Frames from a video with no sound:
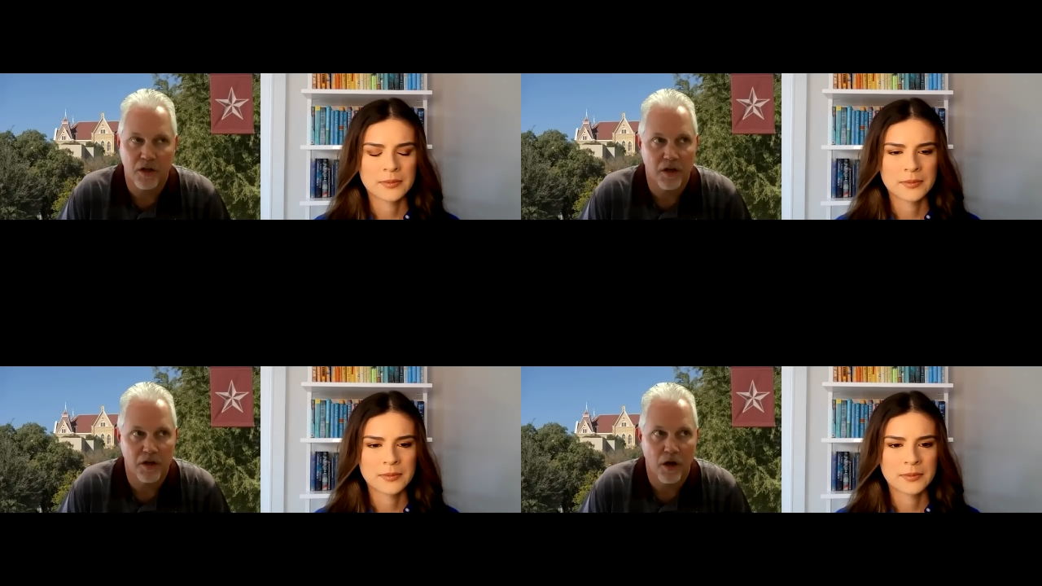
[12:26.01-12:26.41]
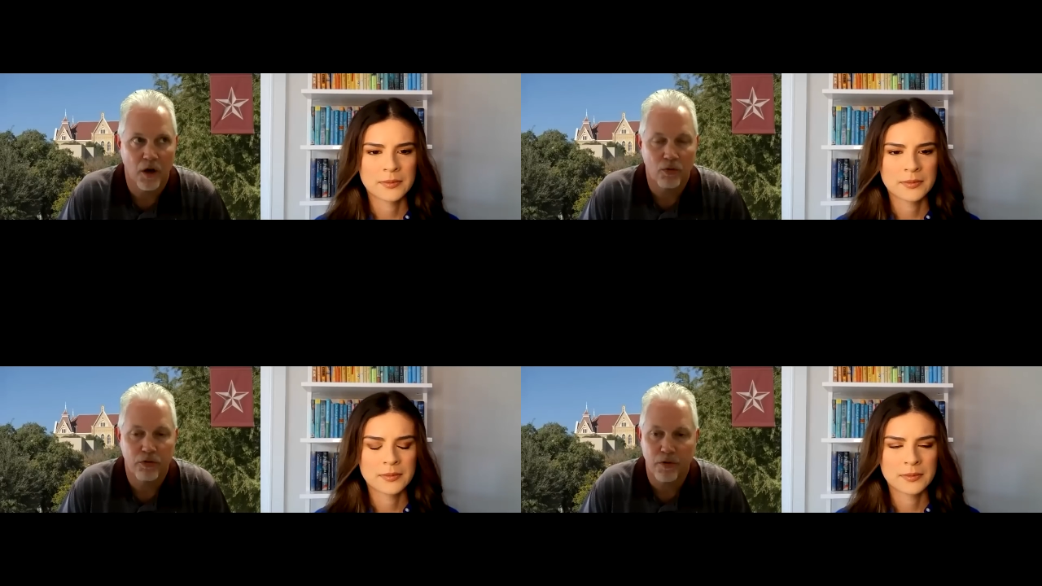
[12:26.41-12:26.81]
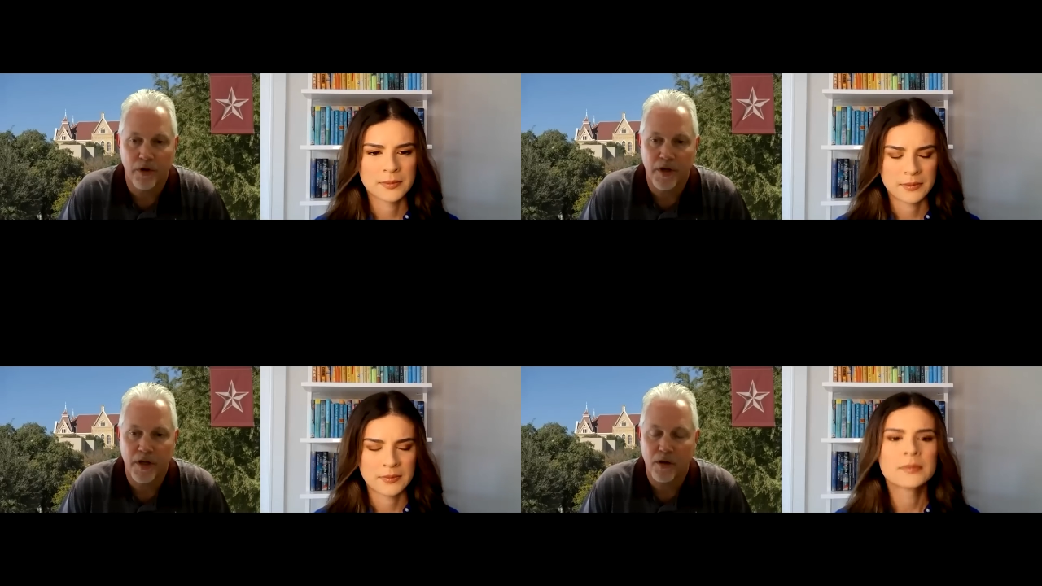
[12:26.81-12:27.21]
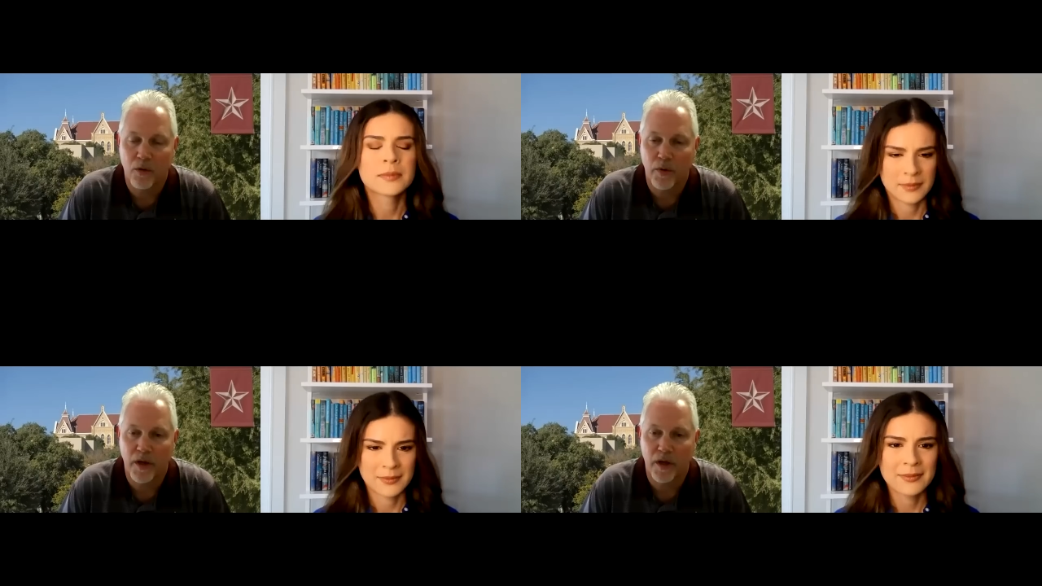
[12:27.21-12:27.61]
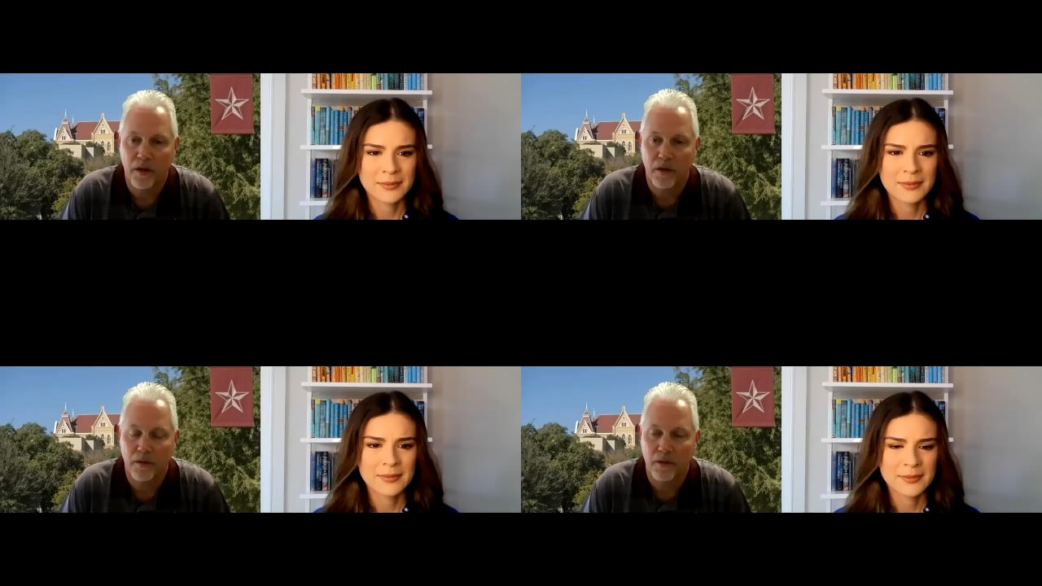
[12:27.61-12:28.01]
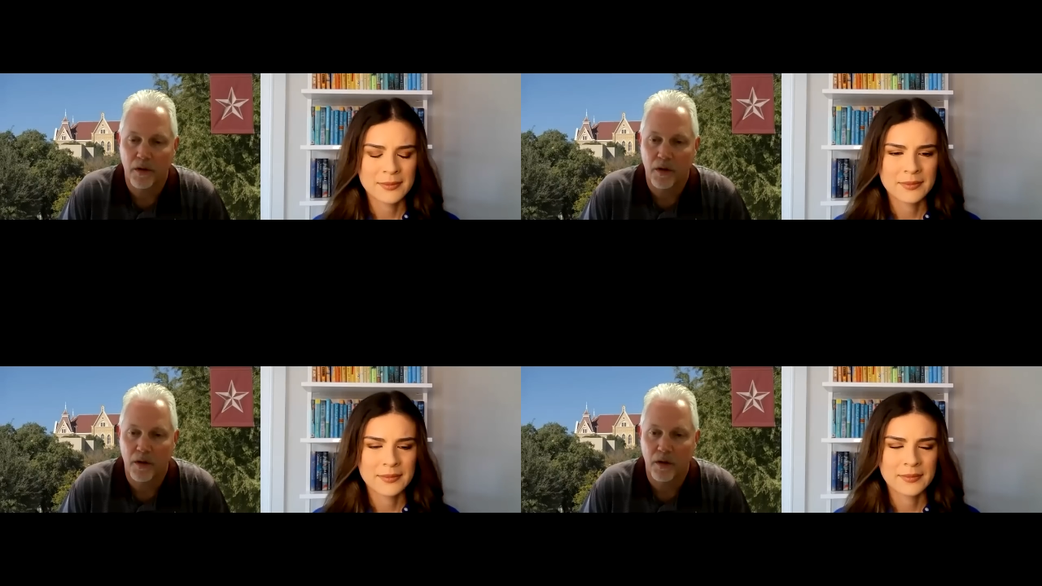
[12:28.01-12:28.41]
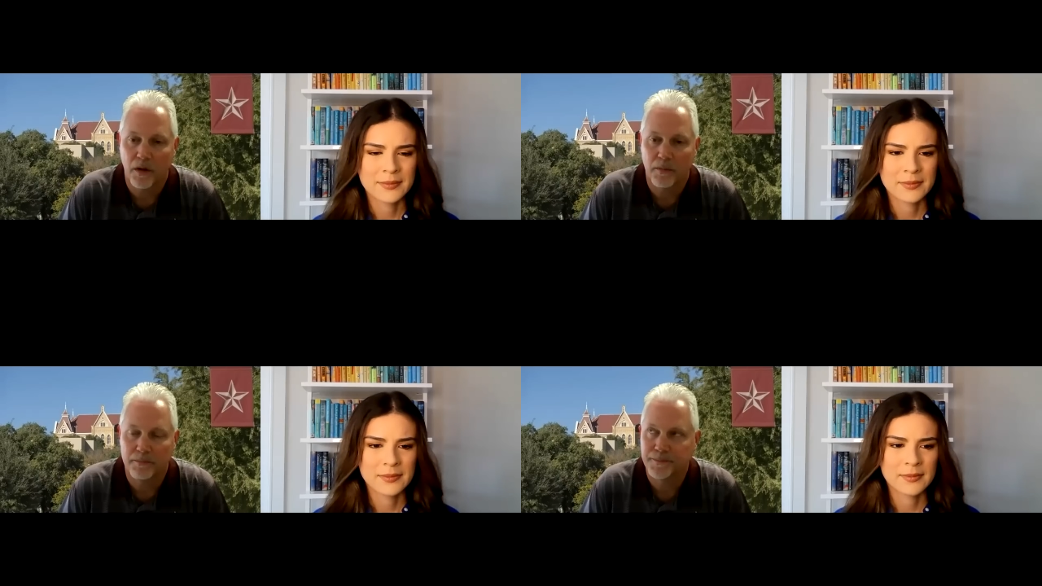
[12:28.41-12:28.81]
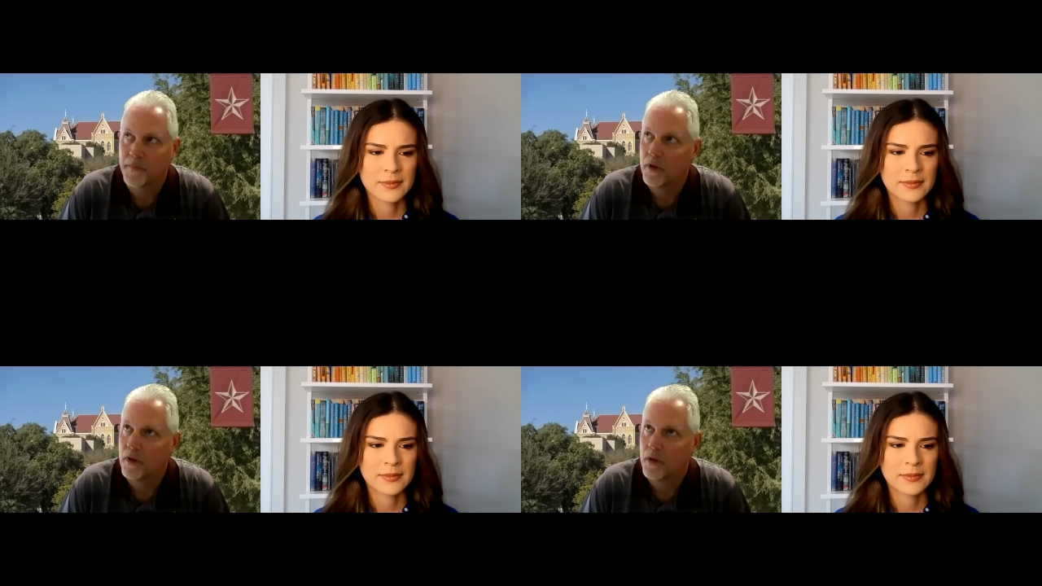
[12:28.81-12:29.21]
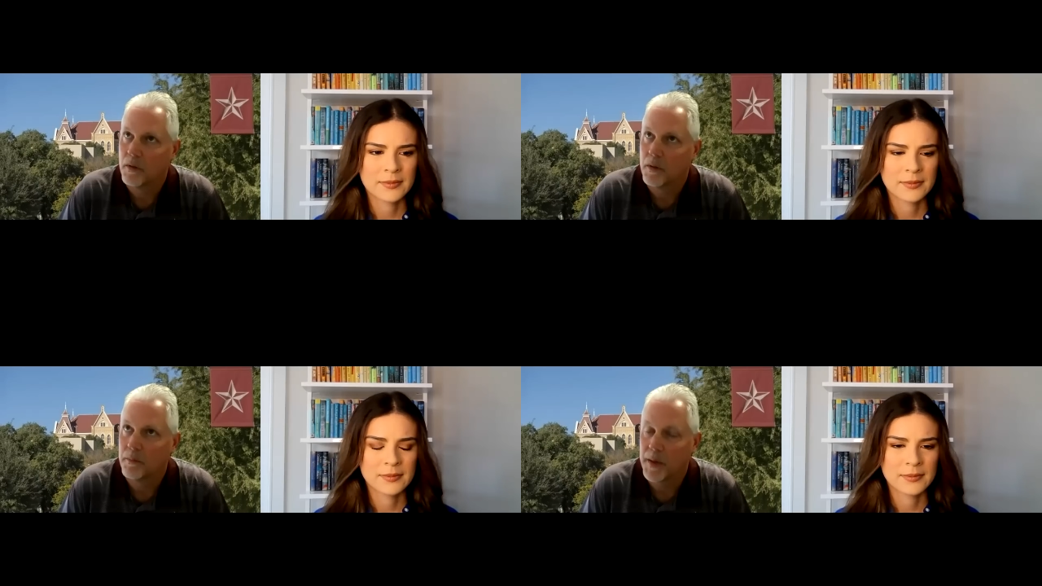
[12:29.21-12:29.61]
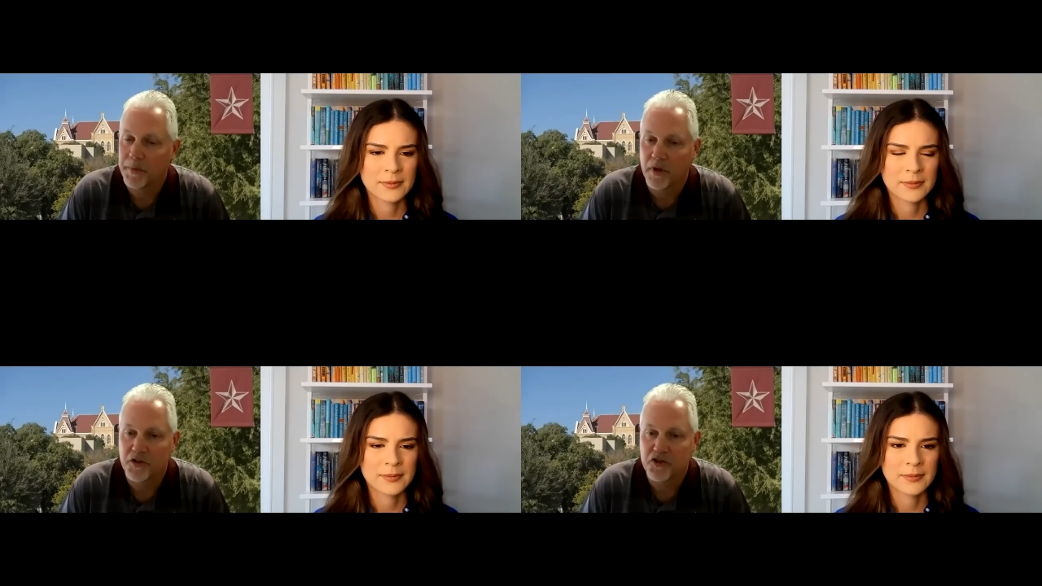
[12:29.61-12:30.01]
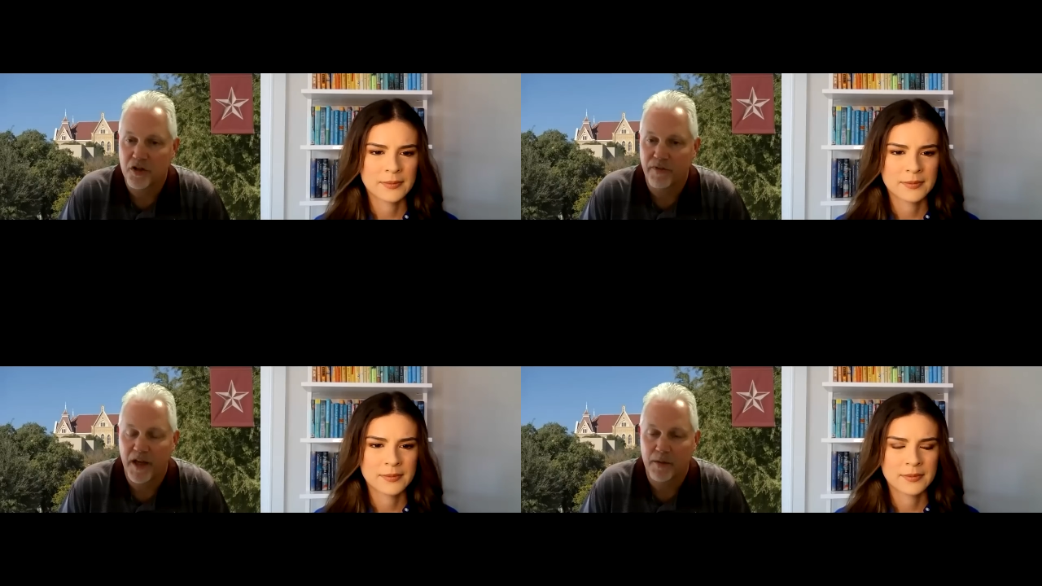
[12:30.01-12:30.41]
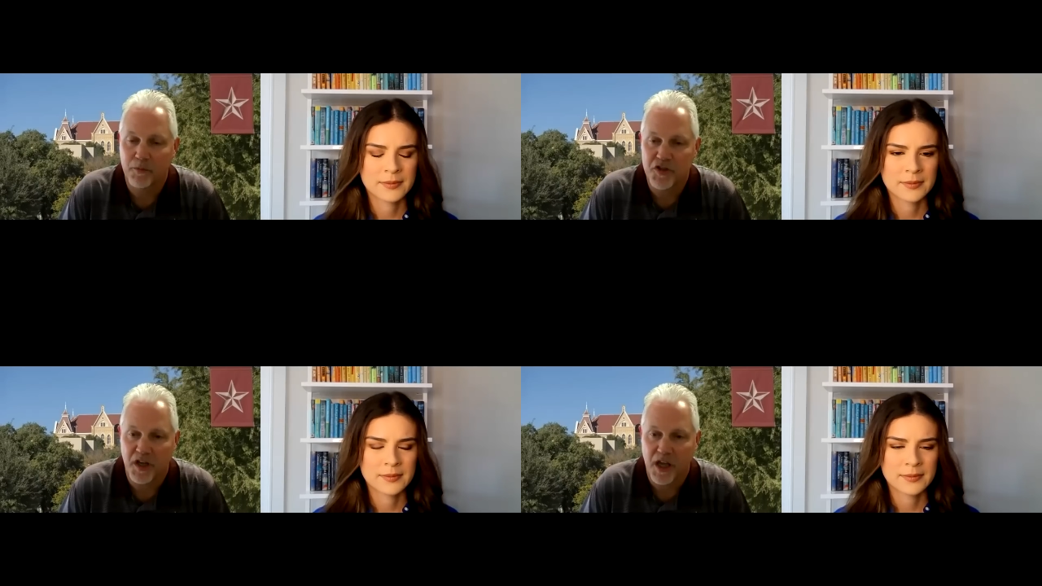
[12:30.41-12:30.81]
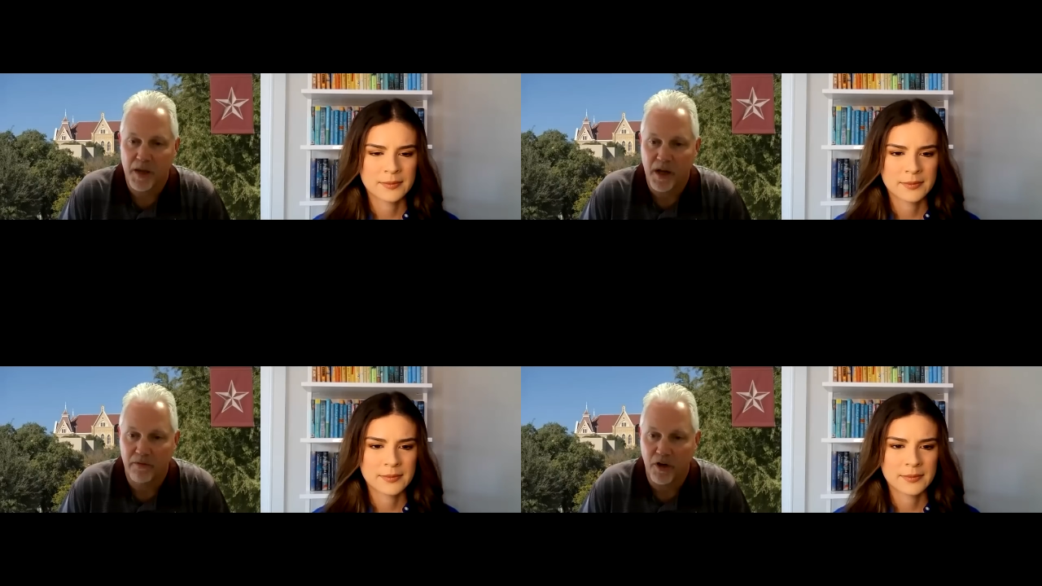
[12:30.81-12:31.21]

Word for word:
Speaker 1: in 03, we had a, a, a population of animals that came out